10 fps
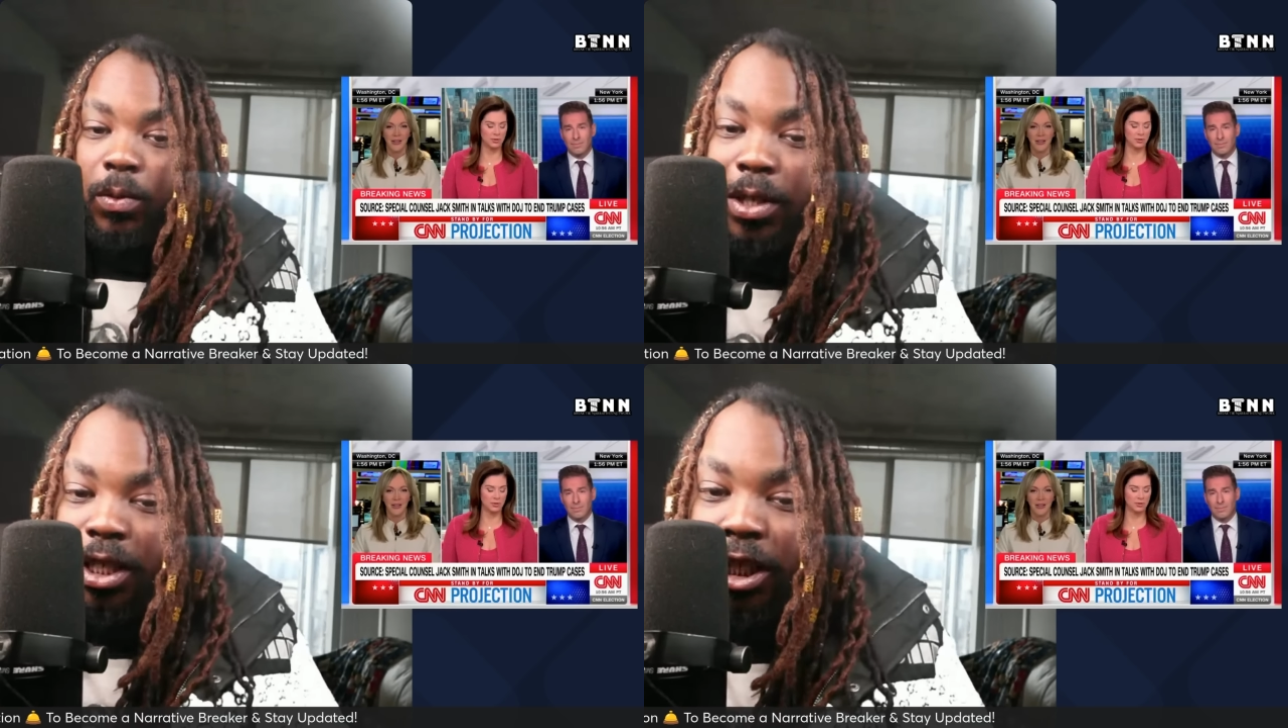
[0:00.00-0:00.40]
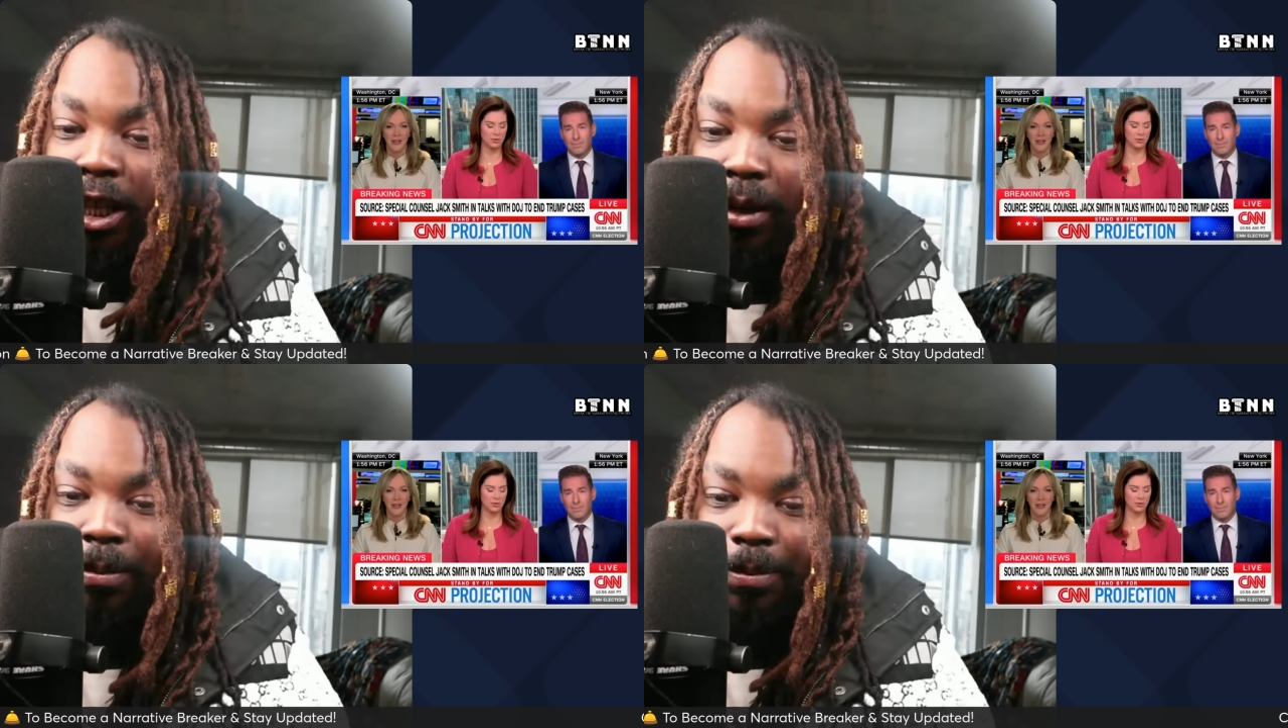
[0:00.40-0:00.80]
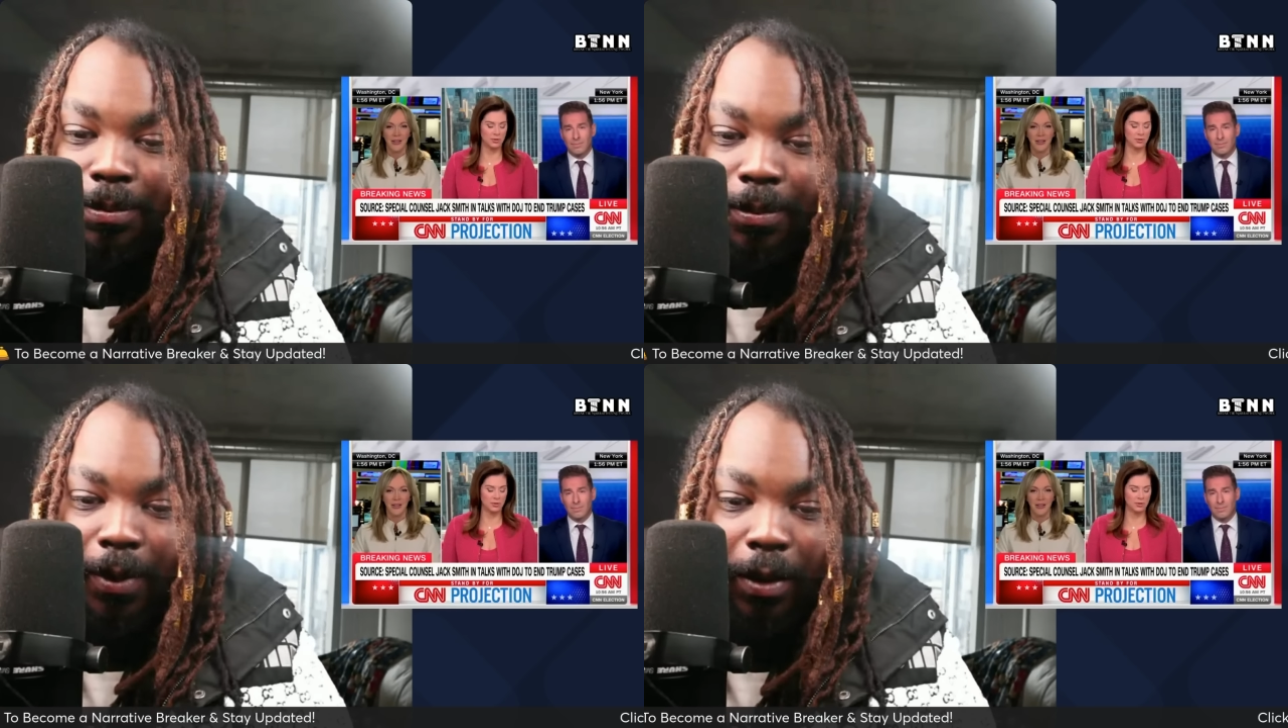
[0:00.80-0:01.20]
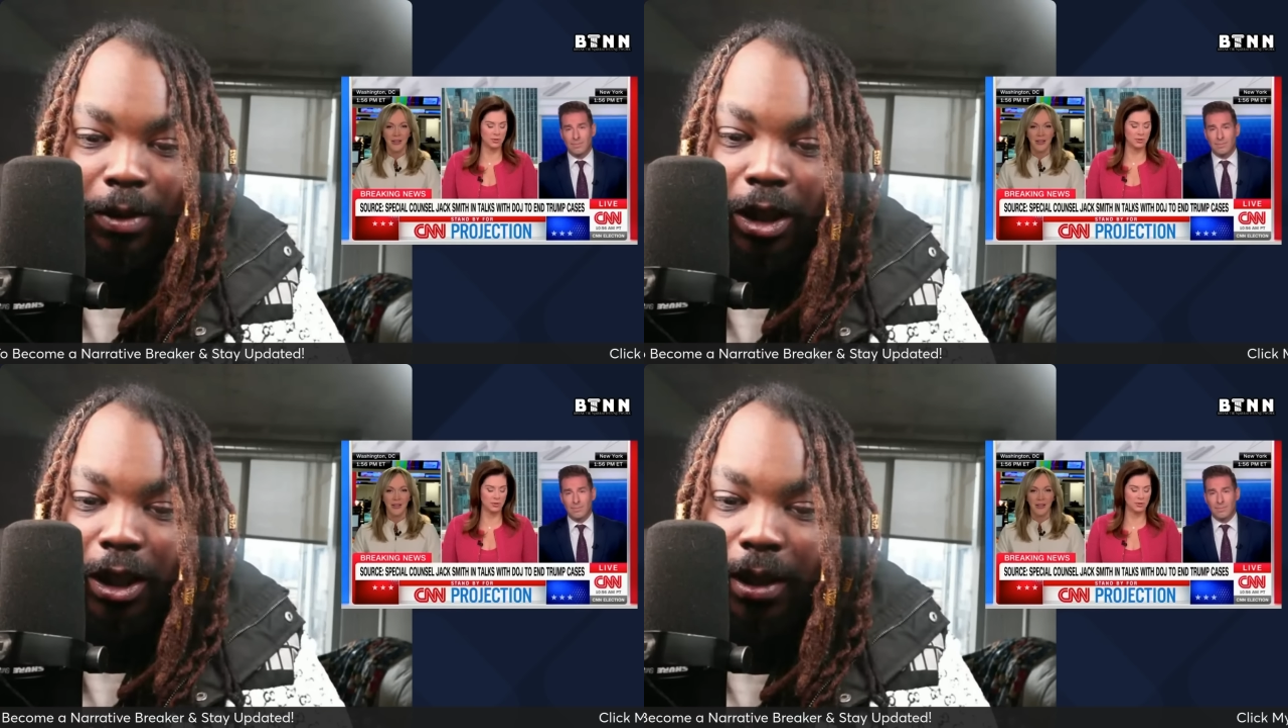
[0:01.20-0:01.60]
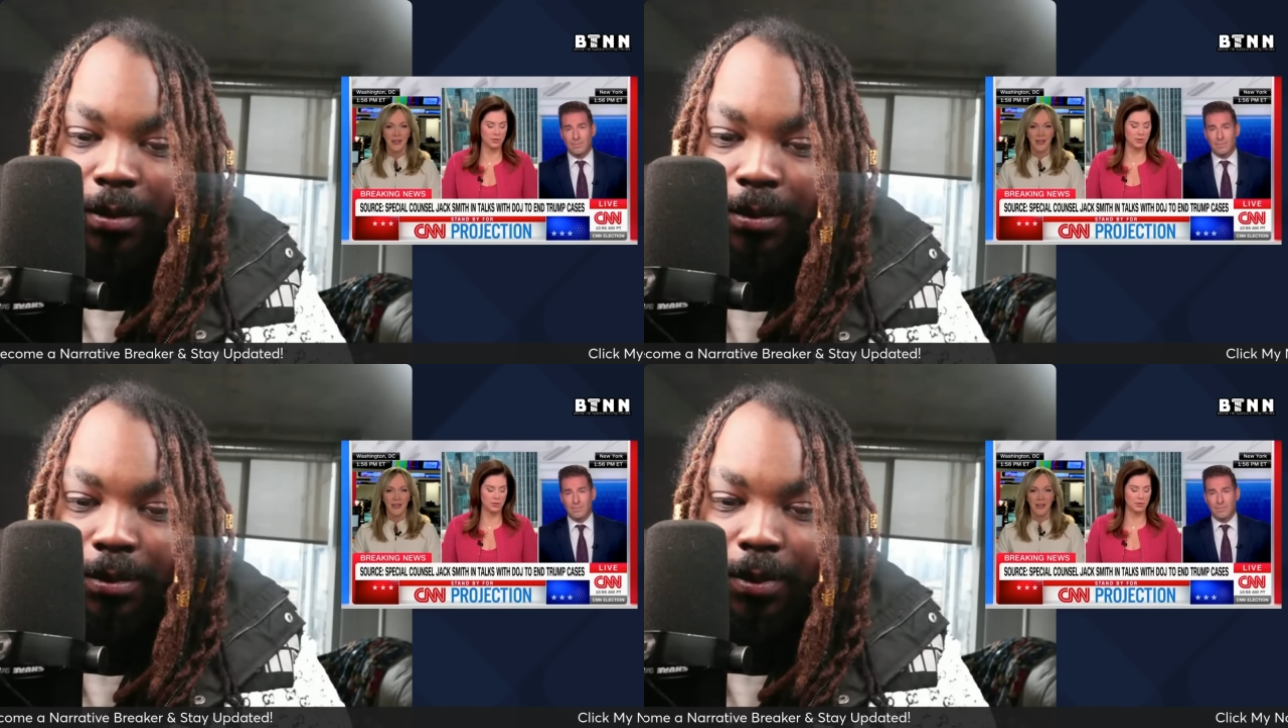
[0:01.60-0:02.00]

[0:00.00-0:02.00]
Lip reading: was a sham. It was a sham.